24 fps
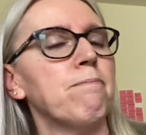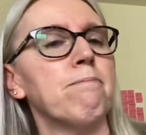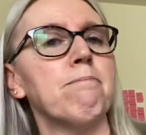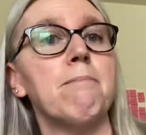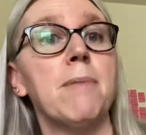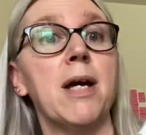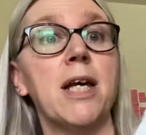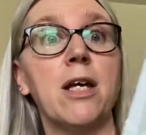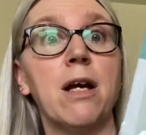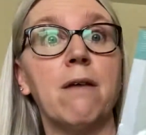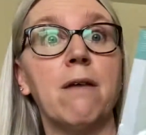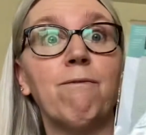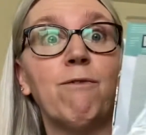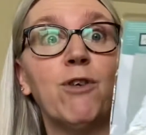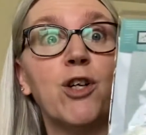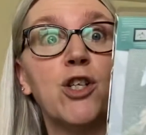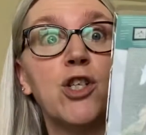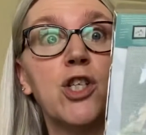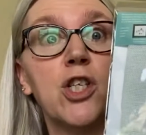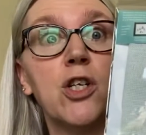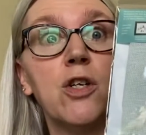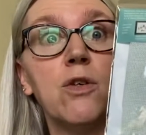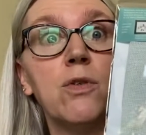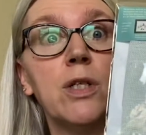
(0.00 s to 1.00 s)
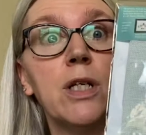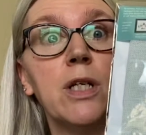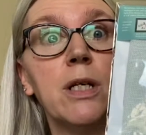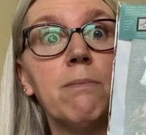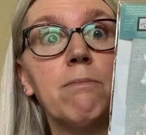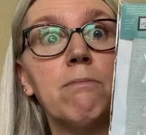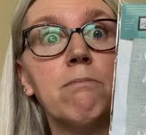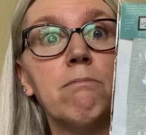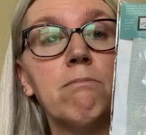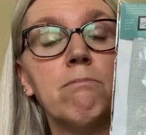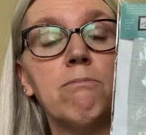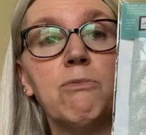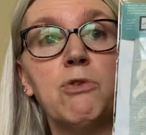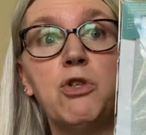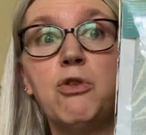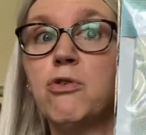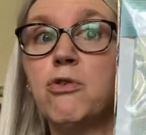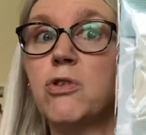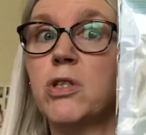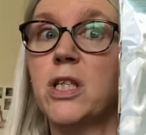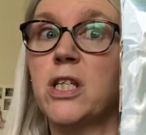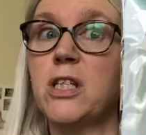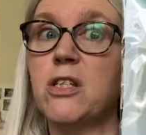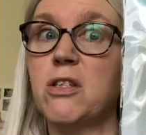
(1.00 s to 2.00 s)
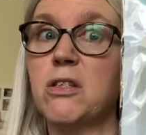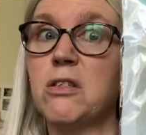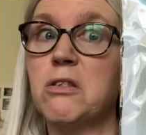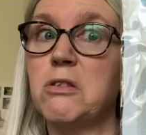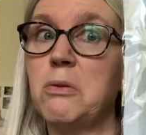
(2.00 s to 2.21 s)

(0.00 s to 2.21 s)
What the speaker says: my comfort zone. I'm usually just